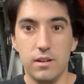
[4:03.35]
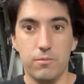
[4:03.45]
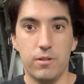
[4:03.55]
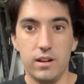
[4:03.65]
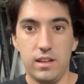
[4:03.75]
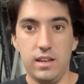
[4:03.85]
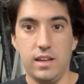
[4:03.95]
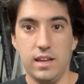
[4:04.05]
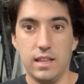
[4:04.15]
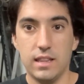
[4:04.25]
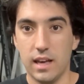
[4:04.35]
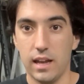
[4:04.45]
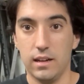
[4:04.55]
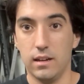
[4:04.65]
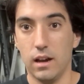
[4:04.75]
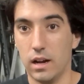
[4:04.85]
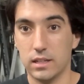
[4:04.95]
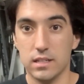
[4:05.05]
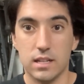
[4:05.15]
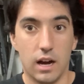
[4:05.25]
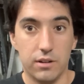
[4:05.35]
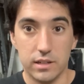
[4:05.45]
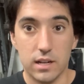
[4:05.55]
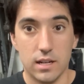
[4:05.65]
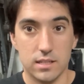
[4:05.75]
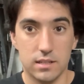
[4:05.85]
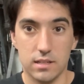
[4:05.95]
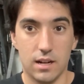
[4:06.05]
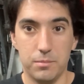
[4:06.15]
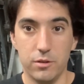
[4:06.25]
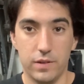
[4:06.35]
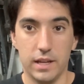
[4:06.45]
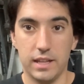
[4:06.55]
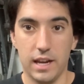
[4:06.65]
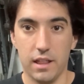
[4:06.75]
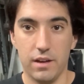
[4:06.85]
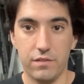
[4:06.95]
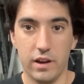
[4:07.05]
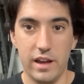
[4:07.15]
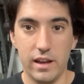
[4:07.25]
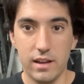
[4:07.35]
what he hit that knocked us out and caused us to stop moving at the end of that fight.